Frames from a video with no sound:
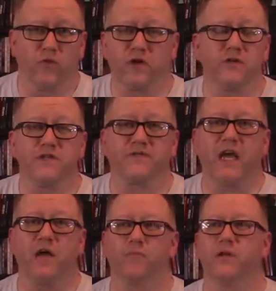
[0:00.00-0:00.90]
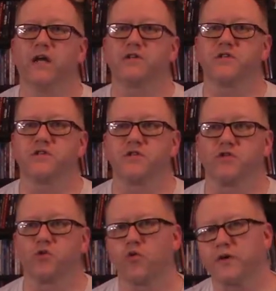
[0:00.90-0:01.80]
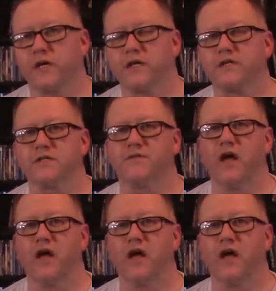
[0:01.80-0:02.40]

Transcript: regalness of Kate Blanchett, to the quirkiness of